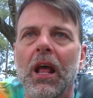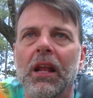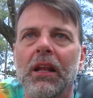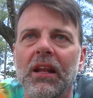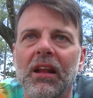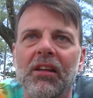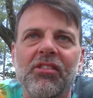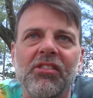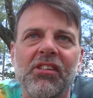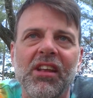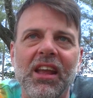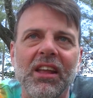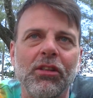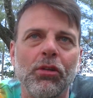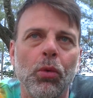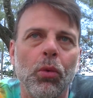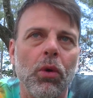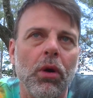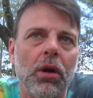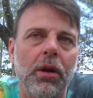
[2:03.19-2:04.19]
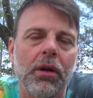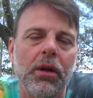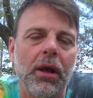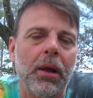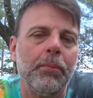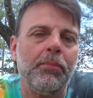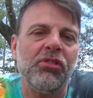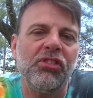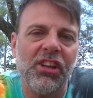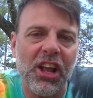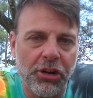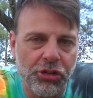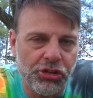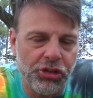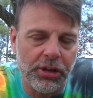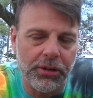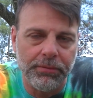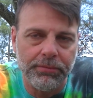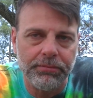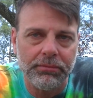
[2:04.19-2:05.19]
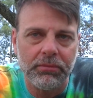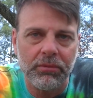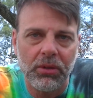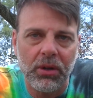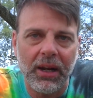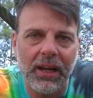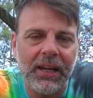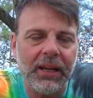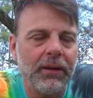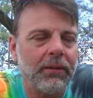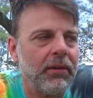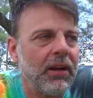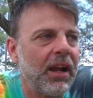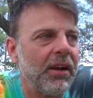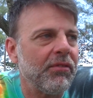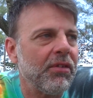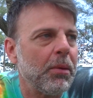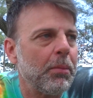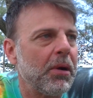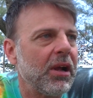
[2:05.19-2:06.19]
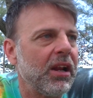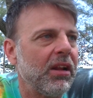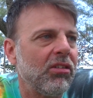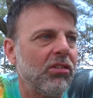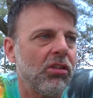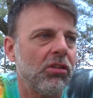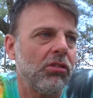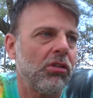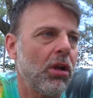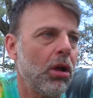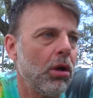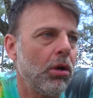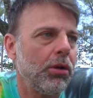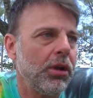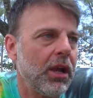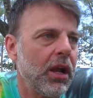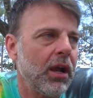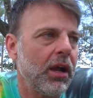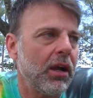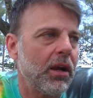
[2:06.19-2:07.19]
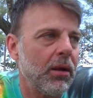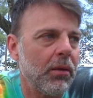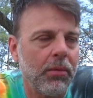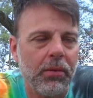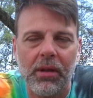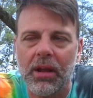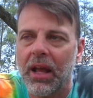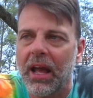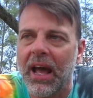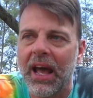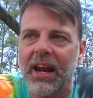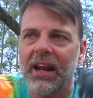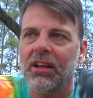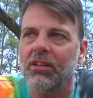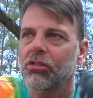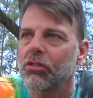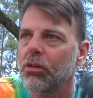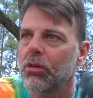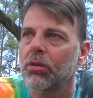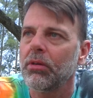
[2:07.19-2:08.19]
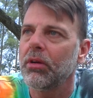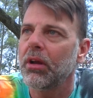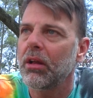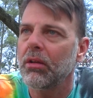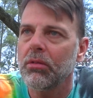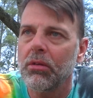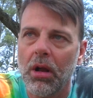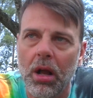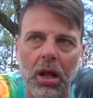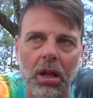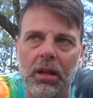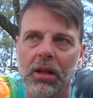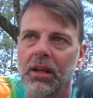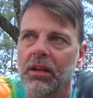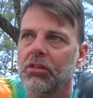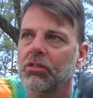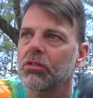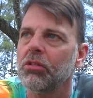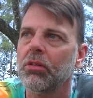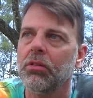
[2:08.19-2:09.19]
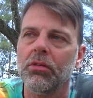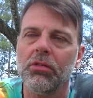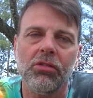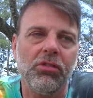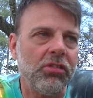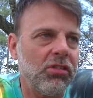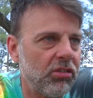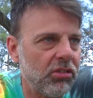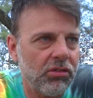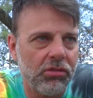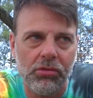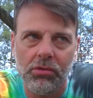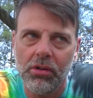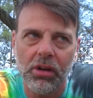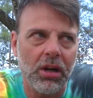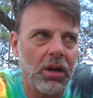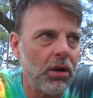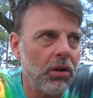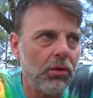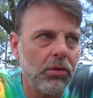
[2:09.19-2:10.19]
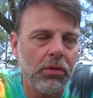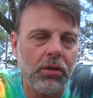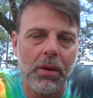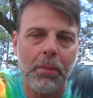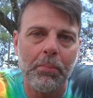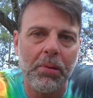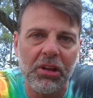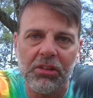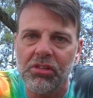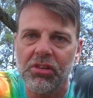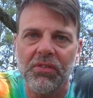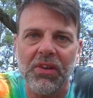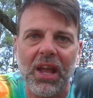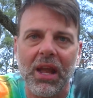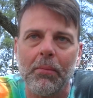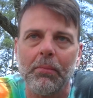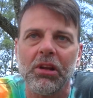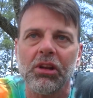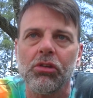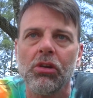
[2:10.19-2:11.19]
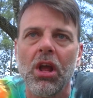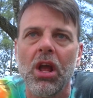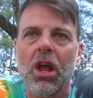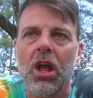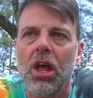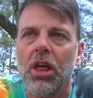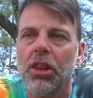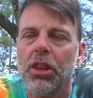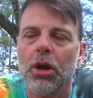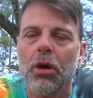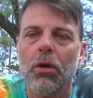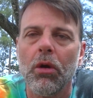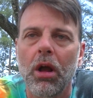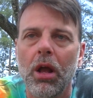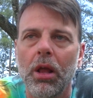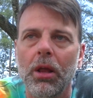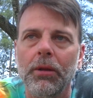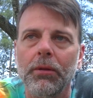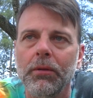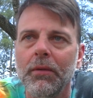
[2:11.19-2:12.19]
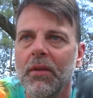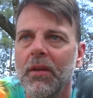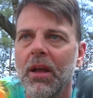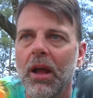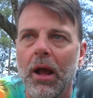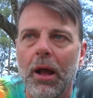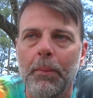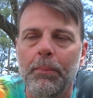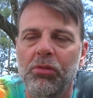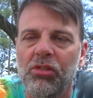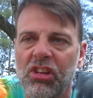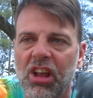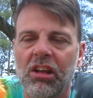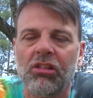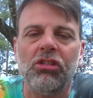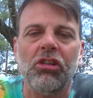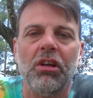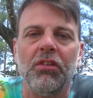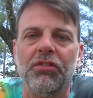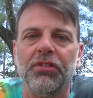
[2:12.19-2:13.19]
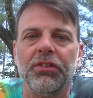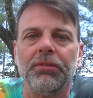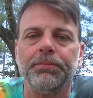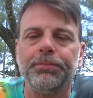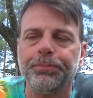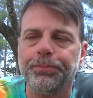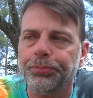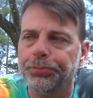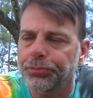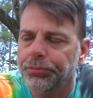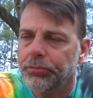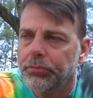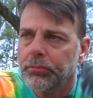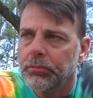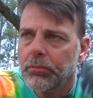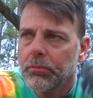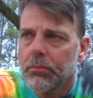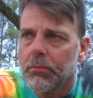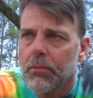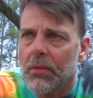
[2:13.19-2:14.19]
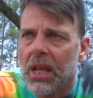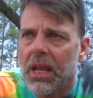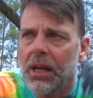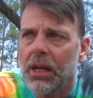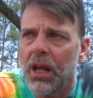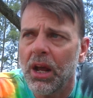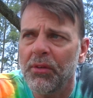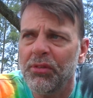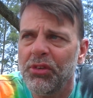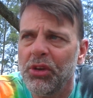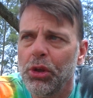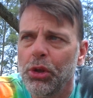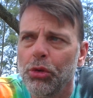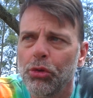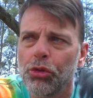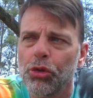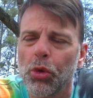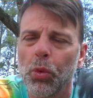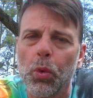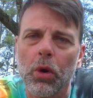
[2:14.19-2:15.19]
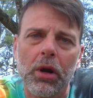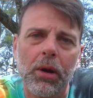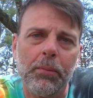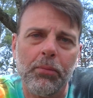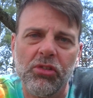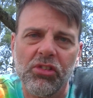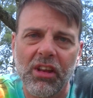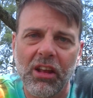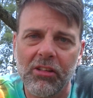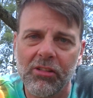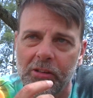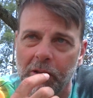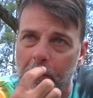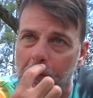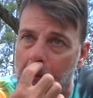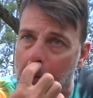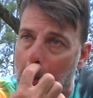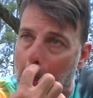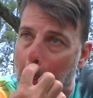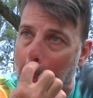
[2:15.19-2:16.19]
Let's take the word obsession, right? Everybody says, oh yeah, addicts or alcoholics or, compulsive gamblers, they're all obsessive. Now, if you use the word obsessive,